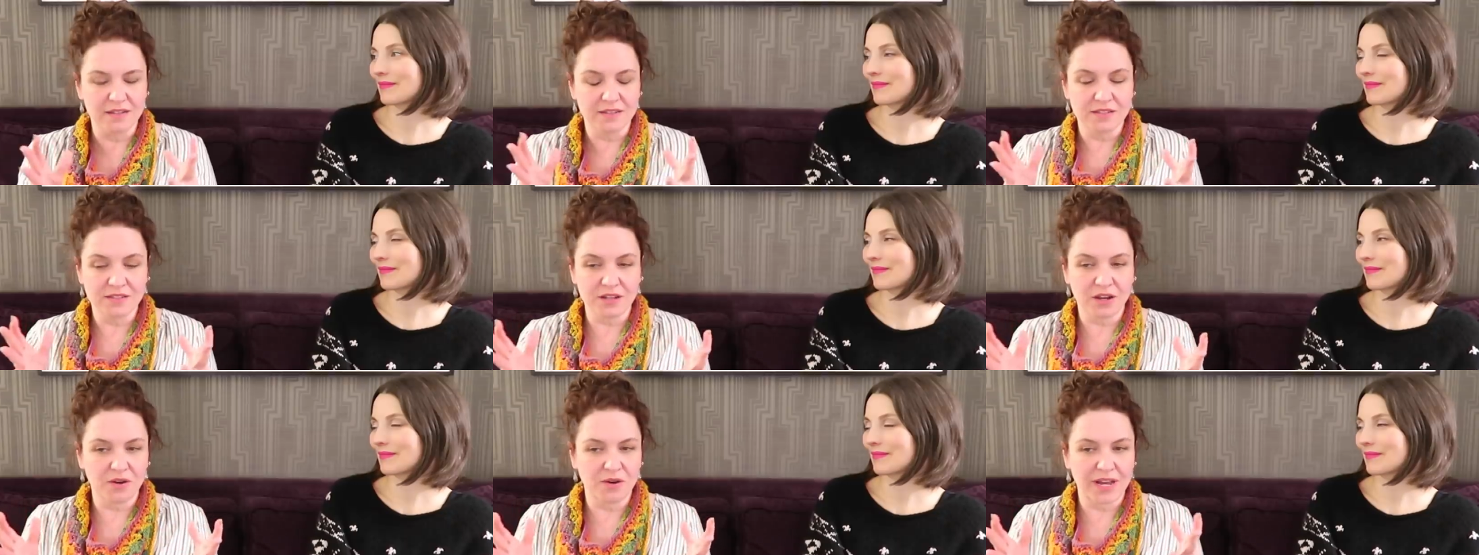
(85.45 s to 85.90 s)

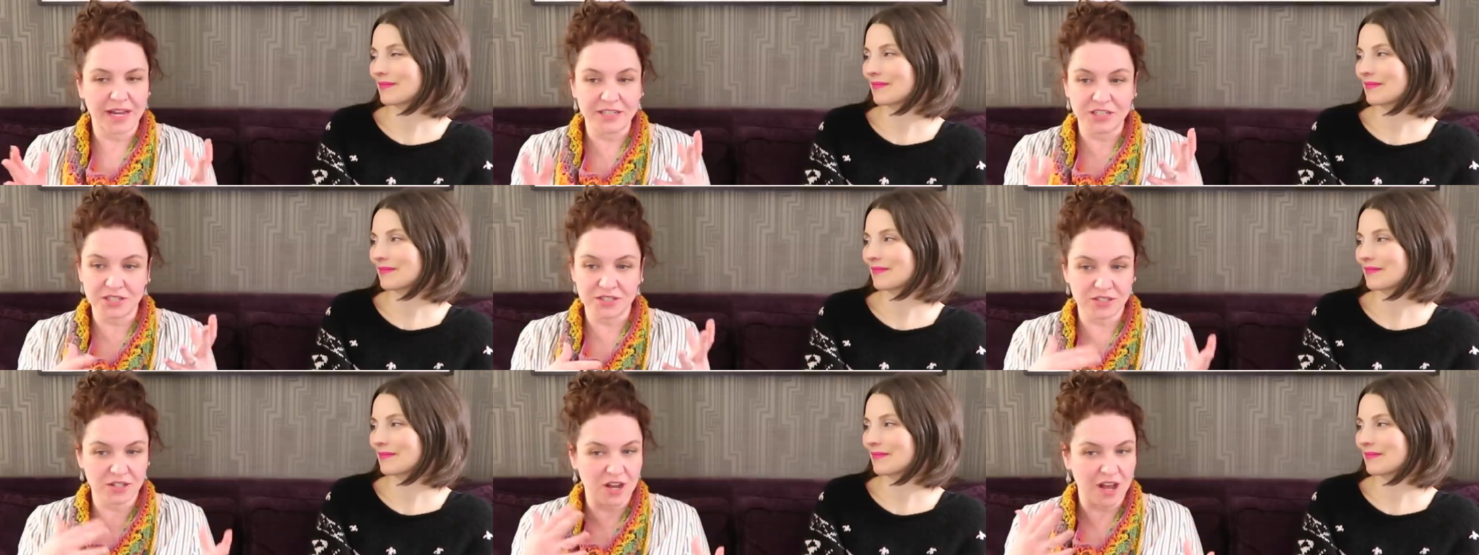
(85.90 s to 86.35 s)
Speaker 1: so
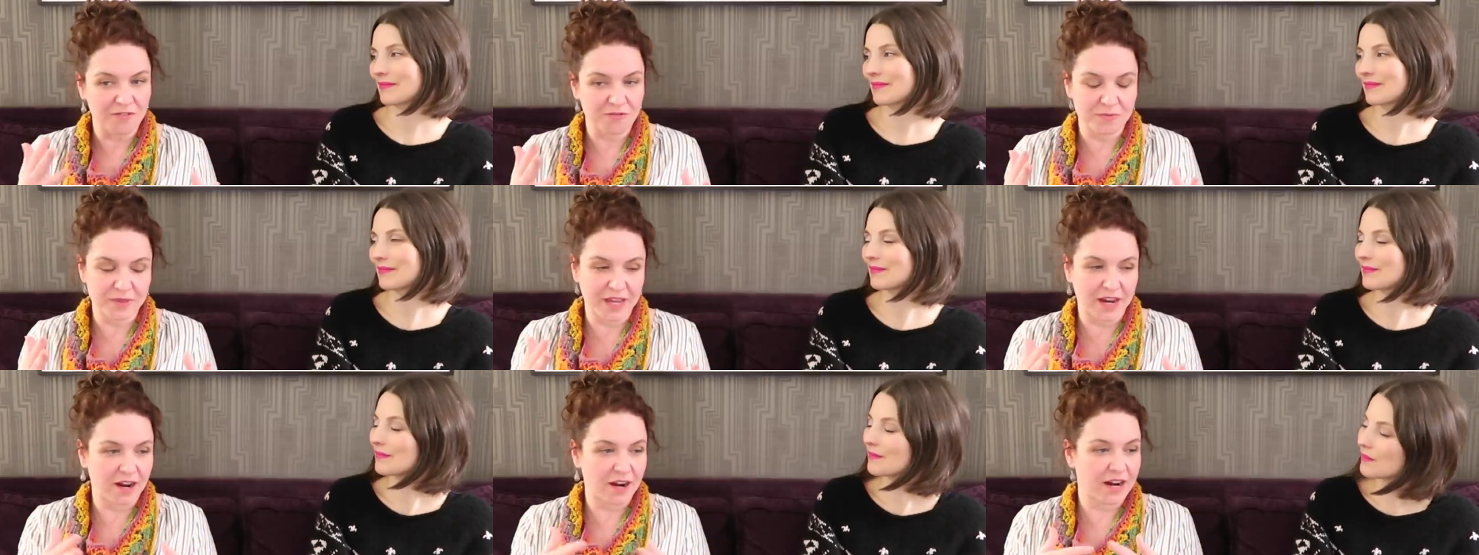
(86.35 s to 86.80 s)
I just took
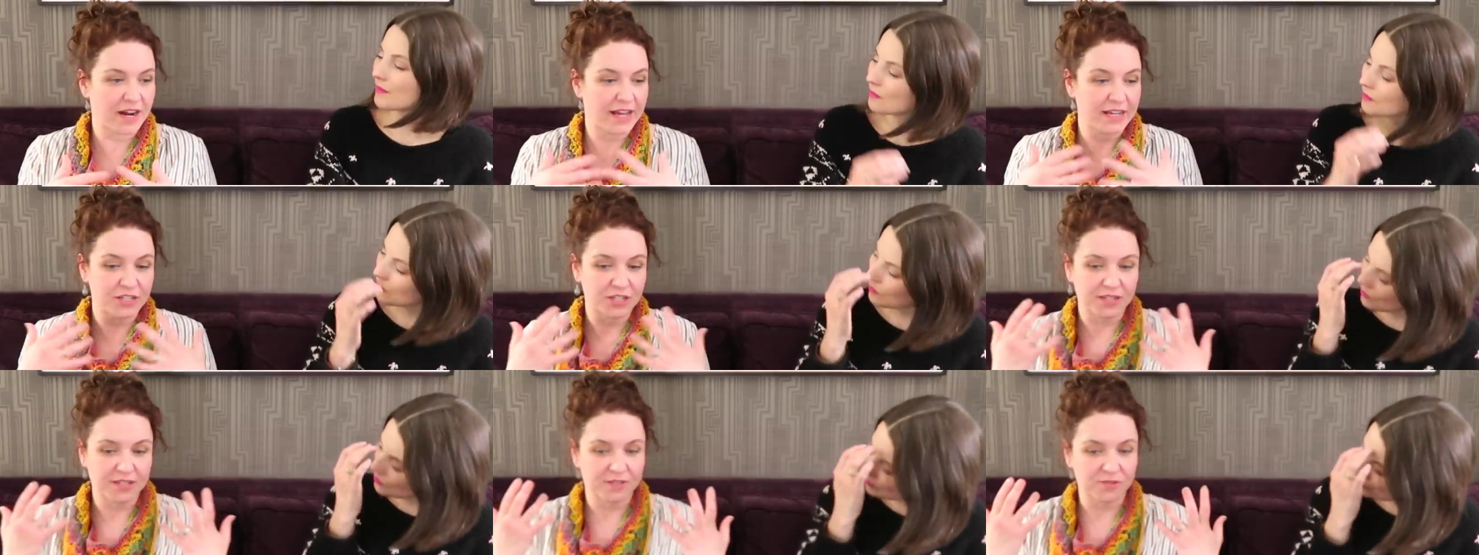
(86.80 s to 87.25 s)
off from there and
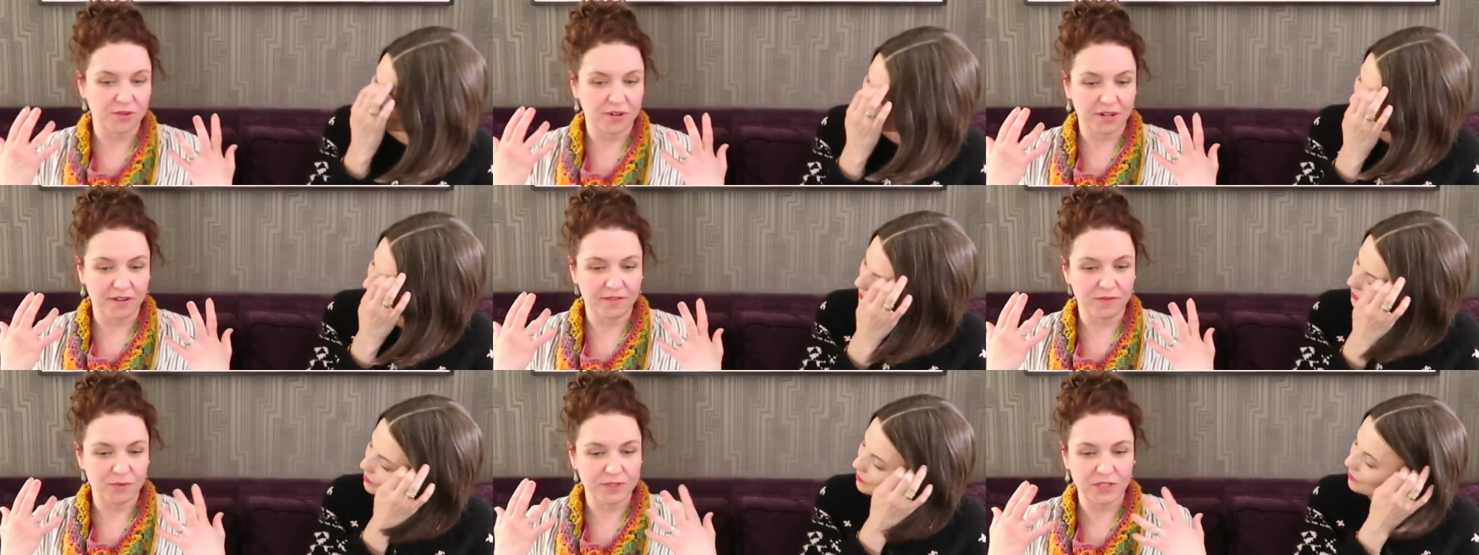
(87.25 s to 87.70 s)
I just
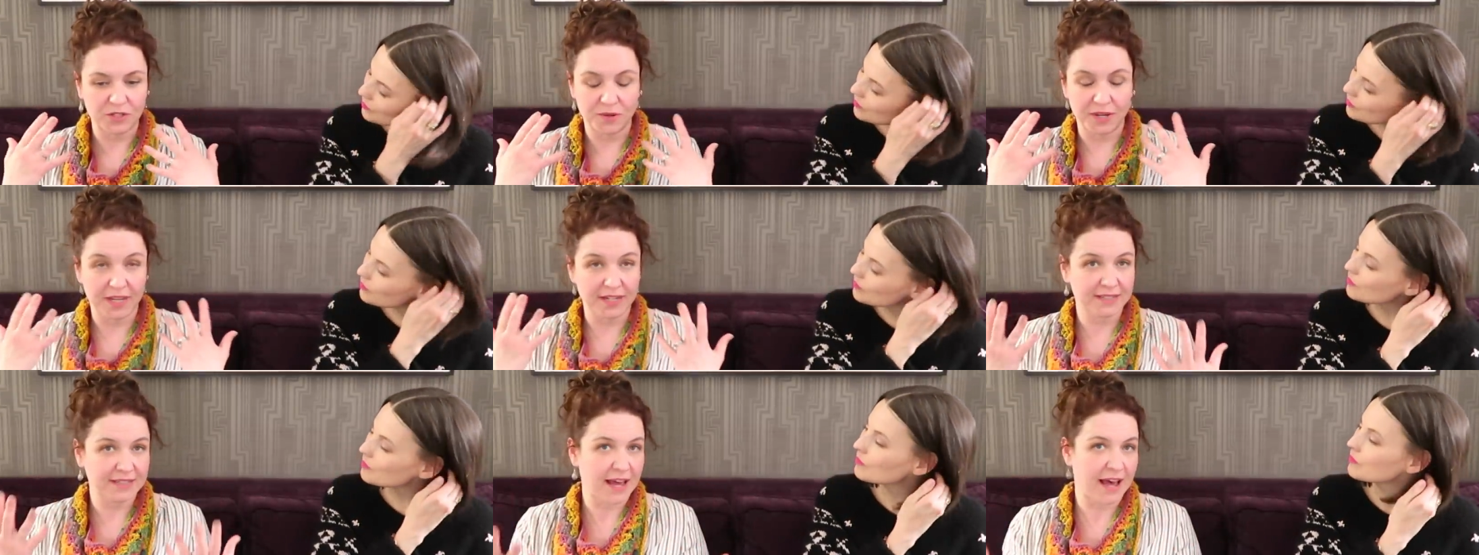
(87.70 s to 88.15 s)
sort of was
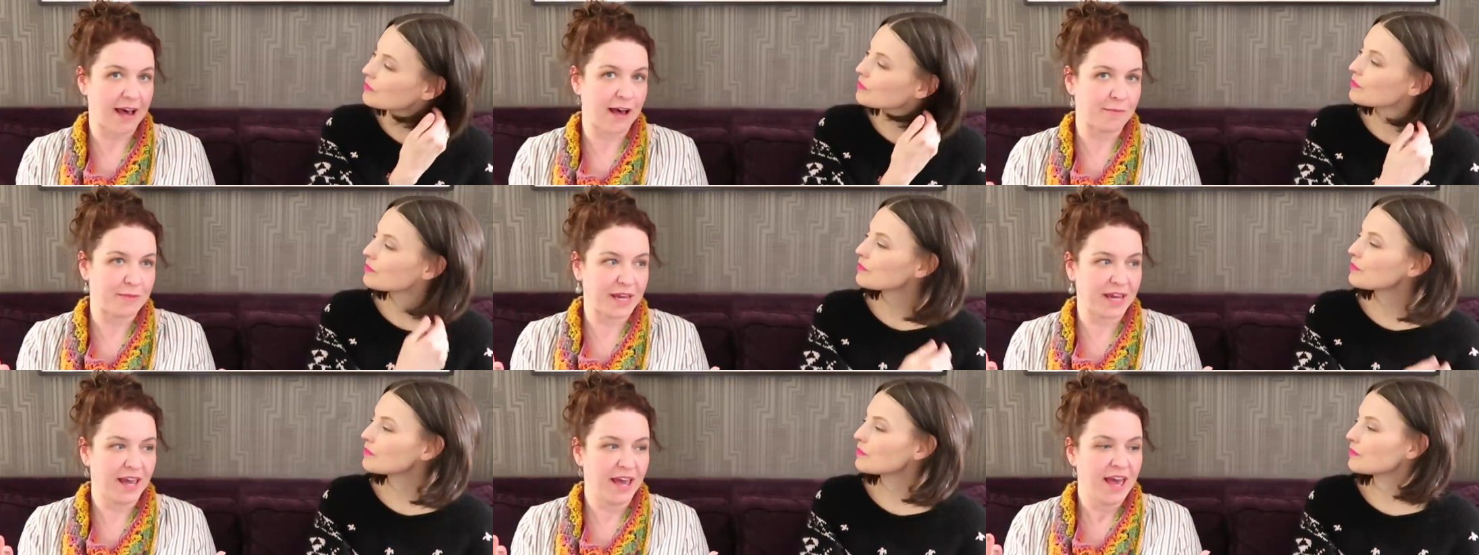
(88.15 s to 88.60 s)
doing it as a
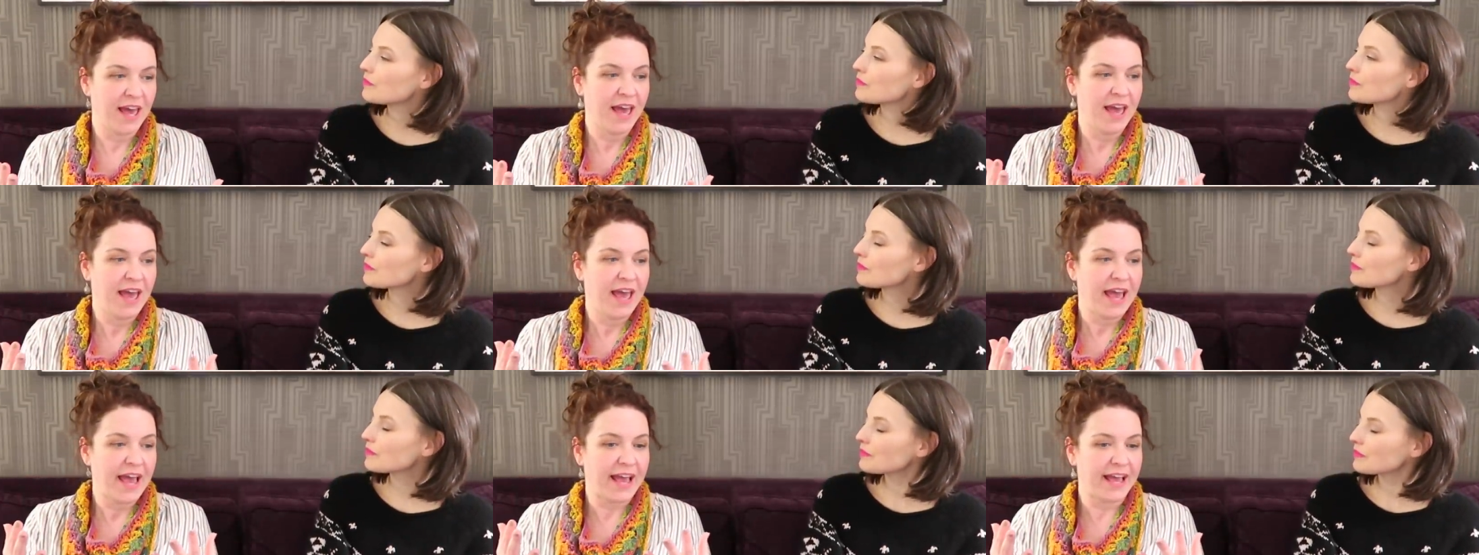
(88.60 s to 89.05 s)
hobby.
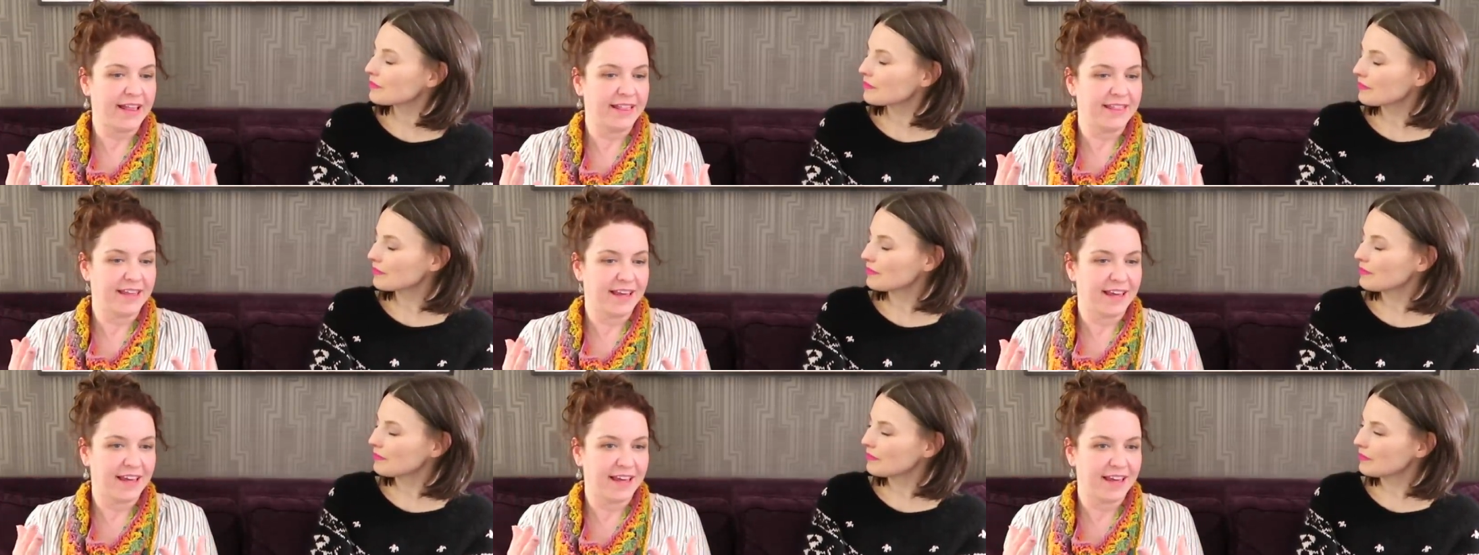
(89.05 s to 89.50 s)

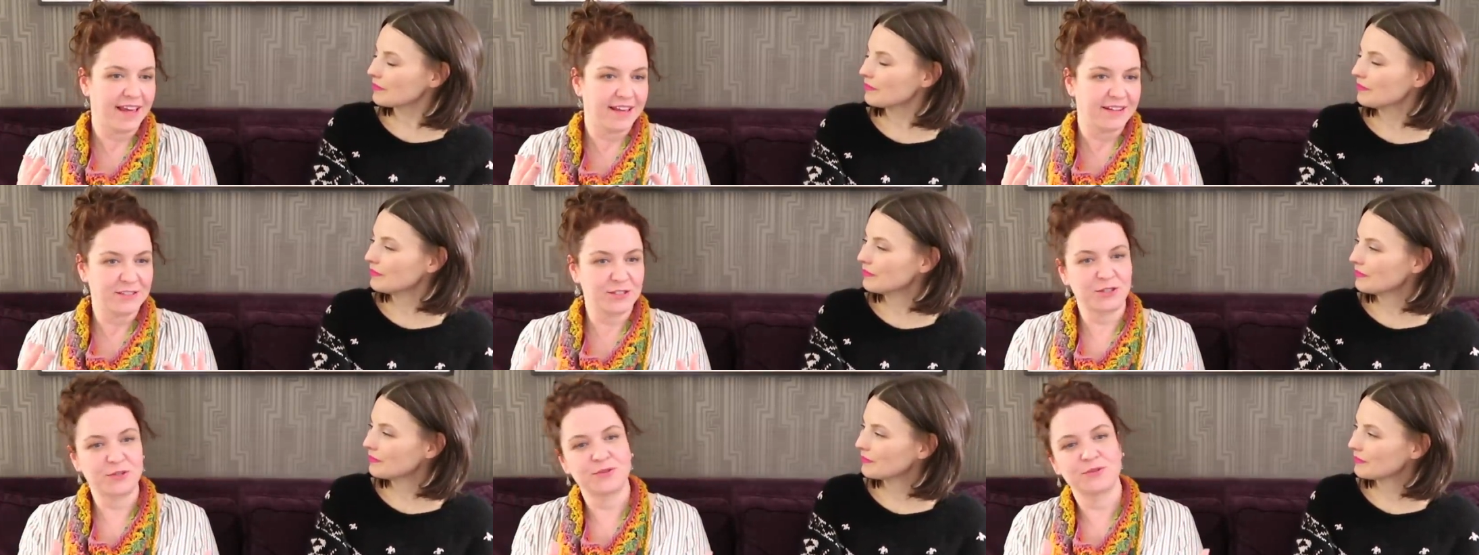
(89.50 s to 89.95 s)
And
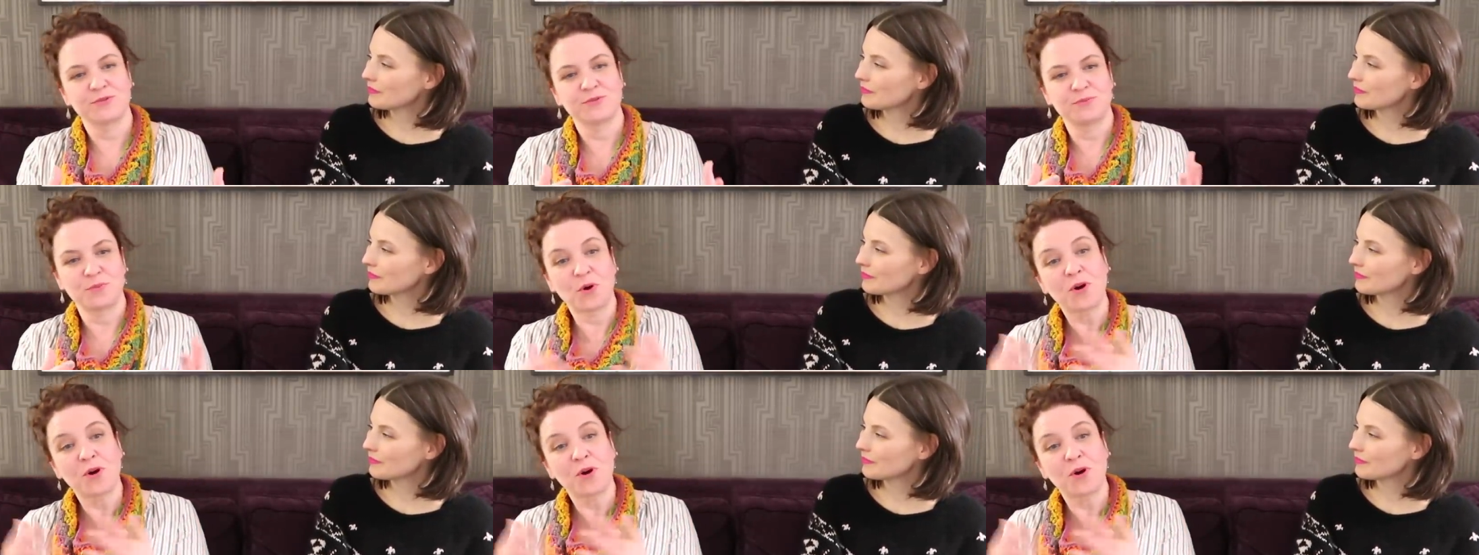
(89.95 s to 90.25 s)
then two